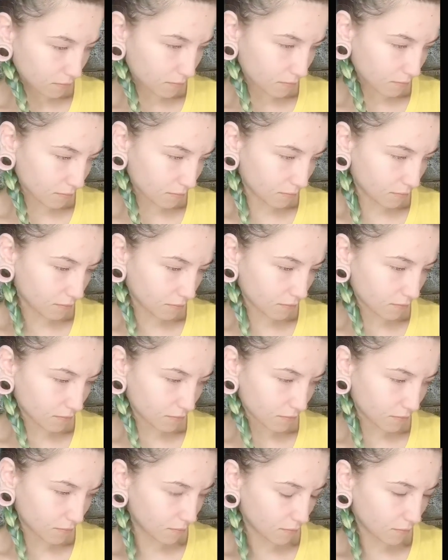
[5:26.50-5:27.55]

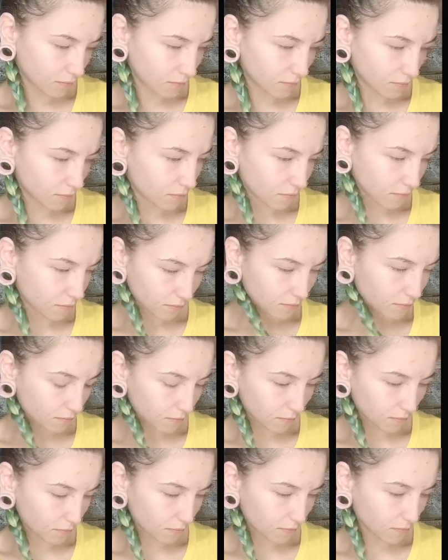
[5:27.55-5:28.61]

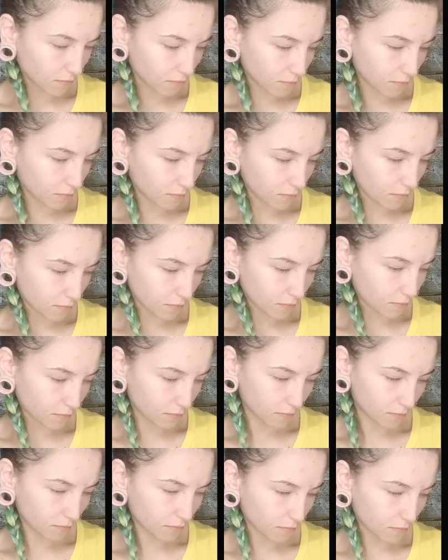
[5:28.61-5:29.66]

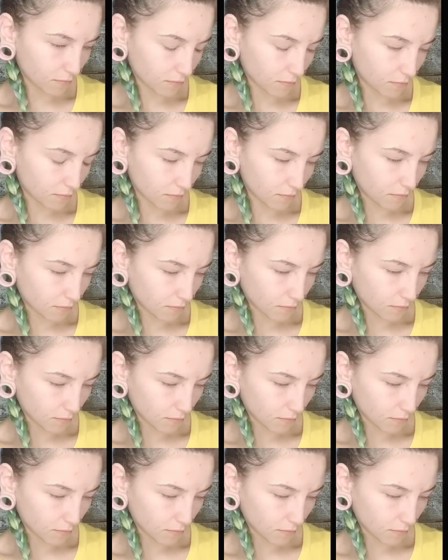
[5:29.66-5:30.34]
[no speech]